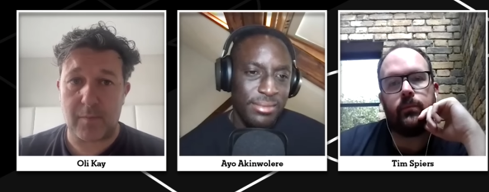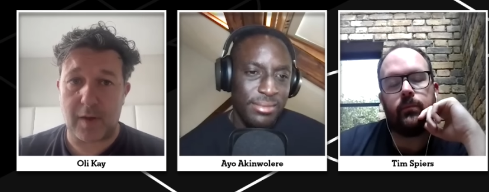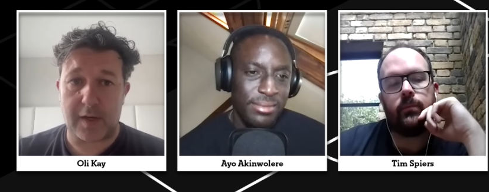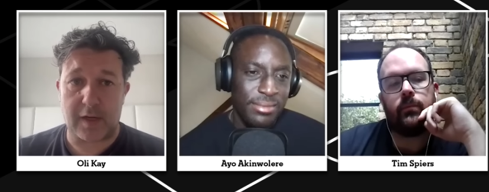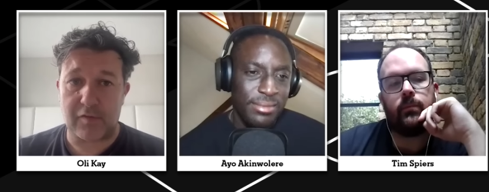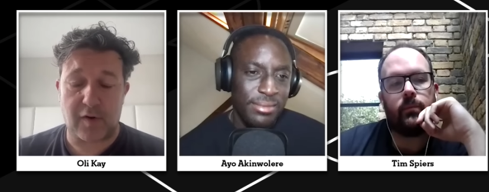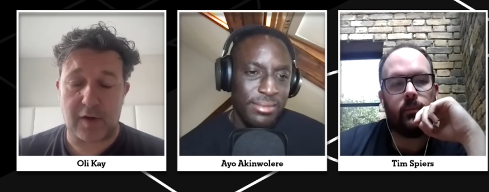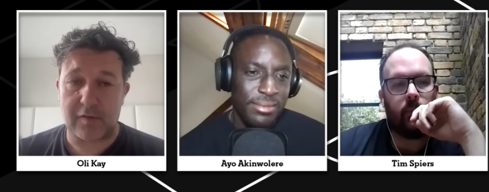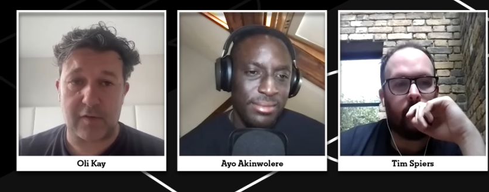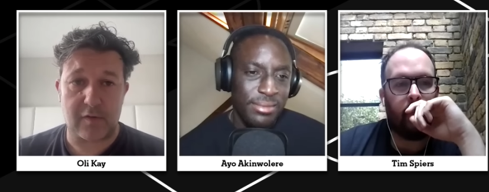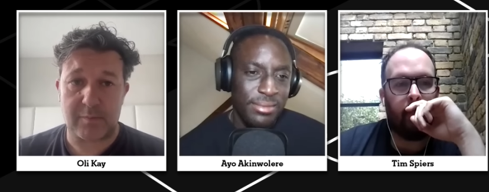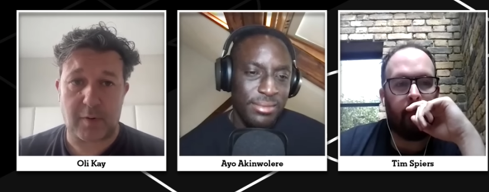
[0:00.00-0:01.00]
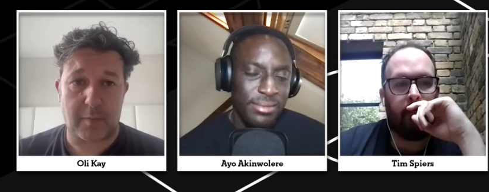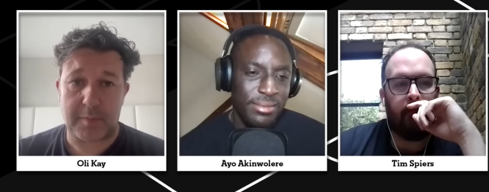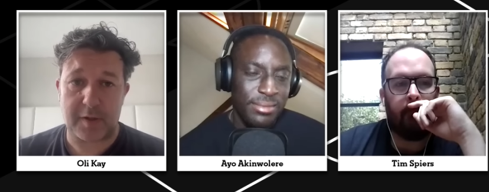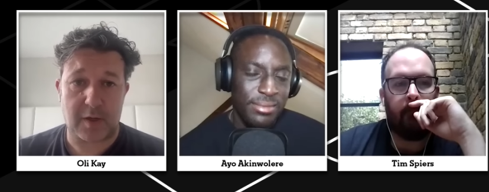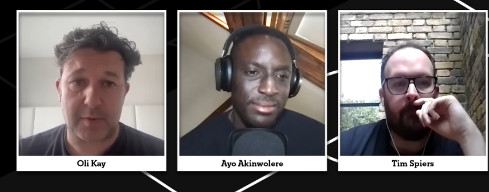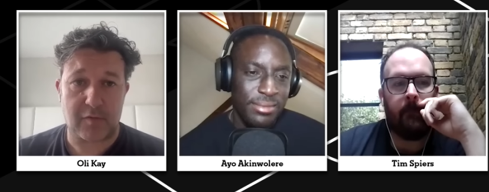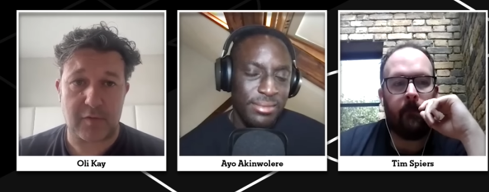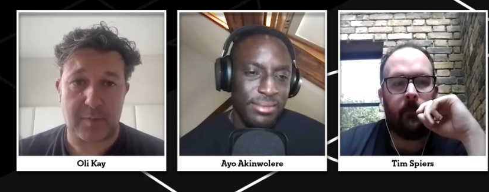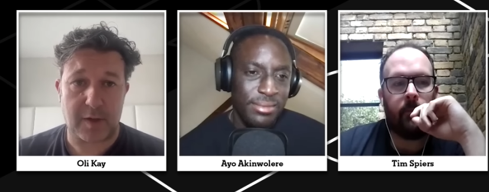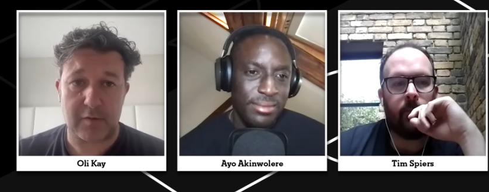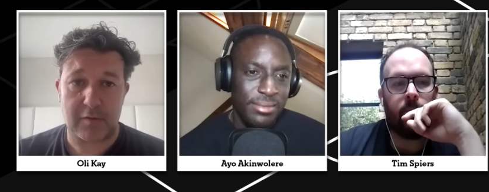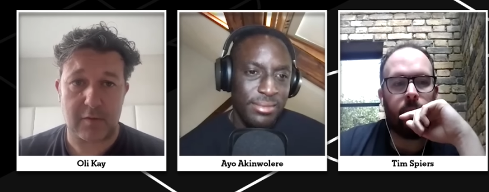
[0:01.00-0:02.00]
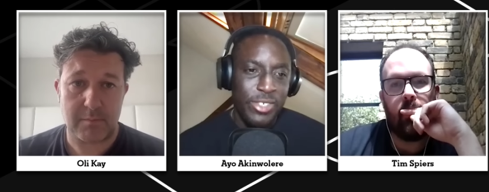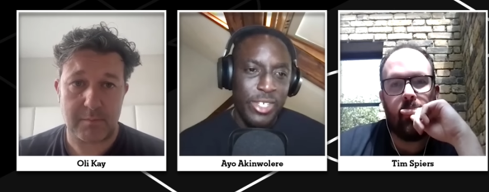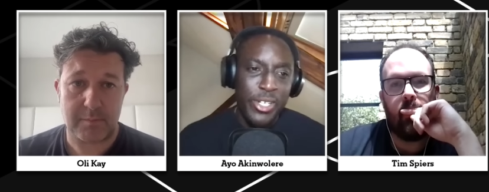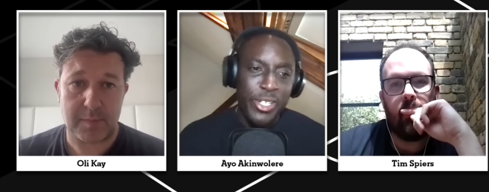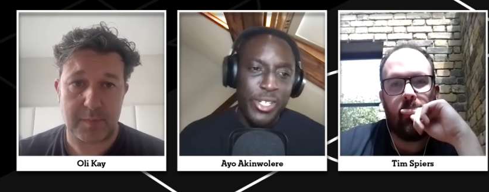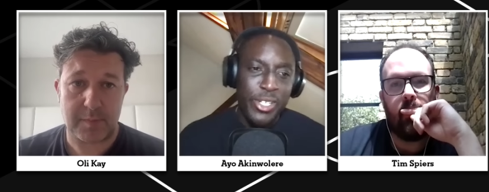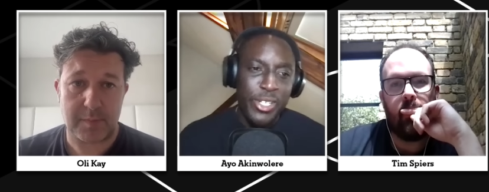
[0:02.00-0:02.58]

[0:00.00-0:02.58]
Speaker 1: against France is probably coming off the bench, because